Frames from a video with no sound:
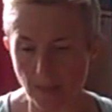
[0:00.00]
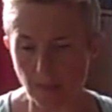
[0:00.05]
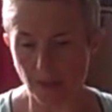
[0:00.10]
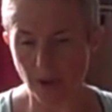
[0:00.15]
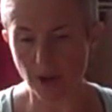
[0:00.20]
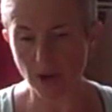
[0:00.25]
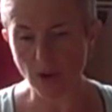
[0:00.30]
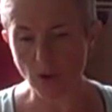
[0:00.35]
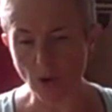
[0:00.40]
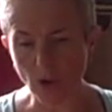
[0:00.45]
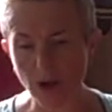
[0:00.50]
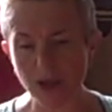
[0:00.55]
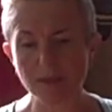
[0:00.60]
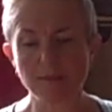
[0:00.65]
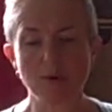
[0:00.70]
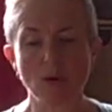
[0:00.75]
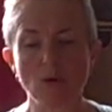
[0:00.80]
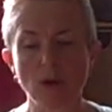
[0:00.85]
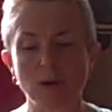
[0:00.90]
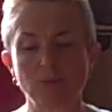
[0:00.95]
But all
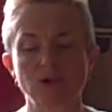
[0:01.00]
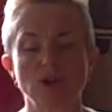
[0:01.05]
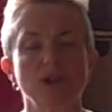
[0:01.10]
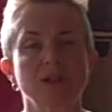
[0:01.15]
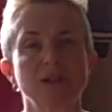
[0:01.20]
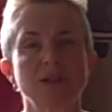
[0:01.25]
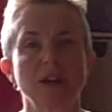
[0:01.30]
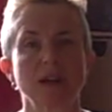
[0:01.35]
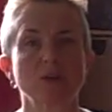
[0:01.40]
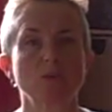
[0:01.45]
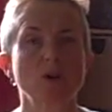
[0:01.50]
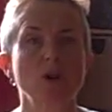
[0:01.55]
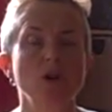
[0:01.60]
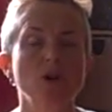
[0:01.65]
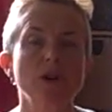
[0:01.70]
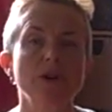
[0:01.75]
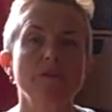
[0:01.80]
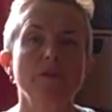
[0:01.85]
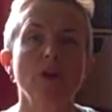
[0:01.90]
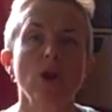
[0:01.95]
I'm trying to say is we're
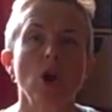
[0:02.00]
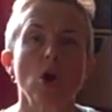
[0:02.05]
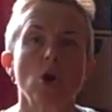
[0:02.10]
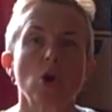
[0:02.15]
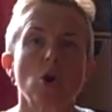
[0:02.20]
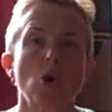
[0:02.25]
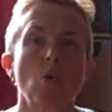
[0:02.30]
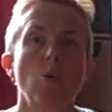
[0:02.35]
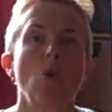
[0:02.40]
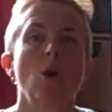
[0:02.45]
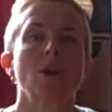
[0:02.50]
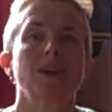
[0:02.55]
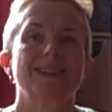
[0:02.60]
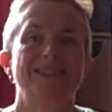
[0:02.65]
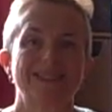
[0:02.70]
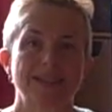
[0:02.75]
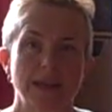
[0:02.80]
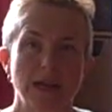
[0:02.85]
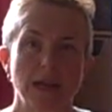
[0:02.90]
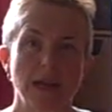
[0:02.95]
looking for
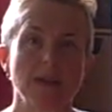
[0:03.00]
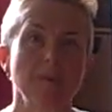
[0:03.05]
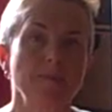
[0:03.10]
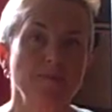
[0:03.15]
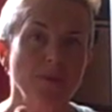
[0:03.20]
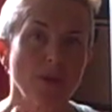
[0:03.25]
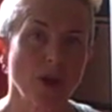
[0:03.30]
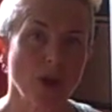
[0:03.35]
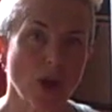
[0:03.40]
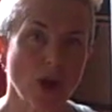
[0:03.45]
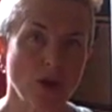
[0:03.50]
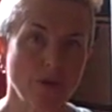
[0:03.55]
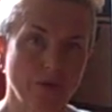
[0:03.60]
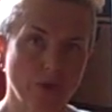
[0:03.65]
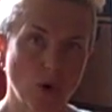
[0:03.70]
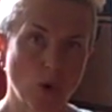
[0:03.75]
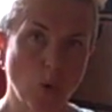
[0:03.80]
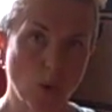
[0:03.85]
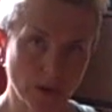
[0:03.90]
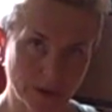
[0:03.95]
quality over
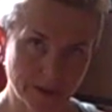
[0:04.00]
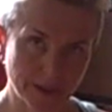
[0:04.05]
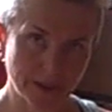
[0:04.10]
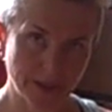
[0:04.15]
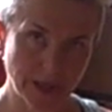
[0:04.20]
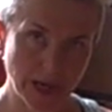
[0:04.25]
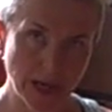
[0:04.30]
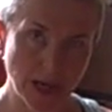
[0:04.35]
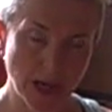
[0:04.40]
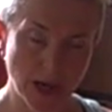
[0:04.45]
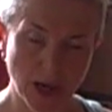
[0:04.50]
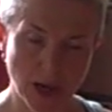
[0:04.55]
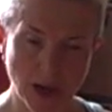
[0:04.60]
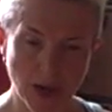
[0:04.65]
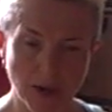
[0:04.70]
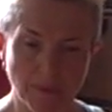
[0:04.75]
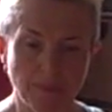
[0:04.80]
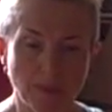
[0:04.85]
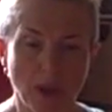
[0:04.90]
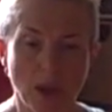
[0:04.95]
quantity
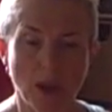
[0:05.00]
here.